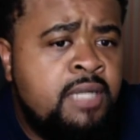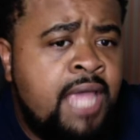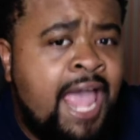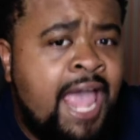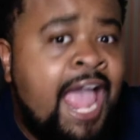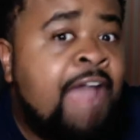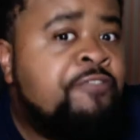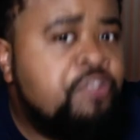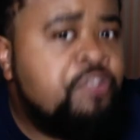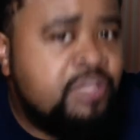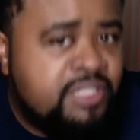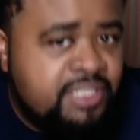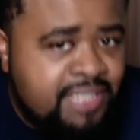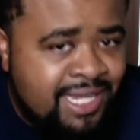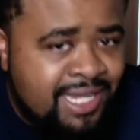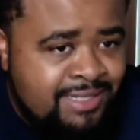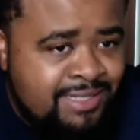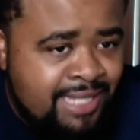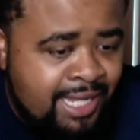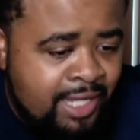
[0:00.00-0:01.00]
after
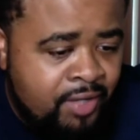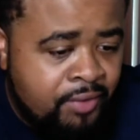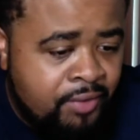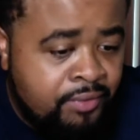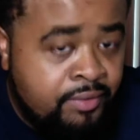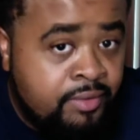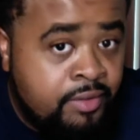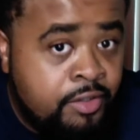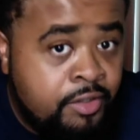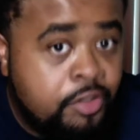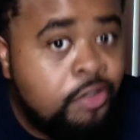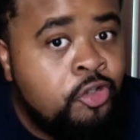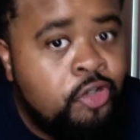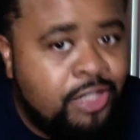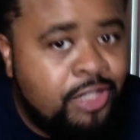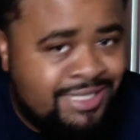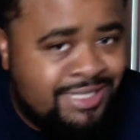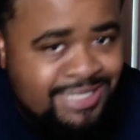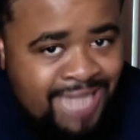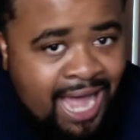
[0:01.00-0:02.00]
sundown, you
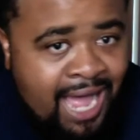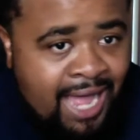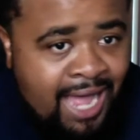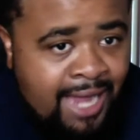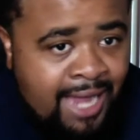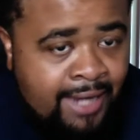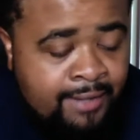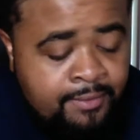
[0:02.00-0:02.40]
can die.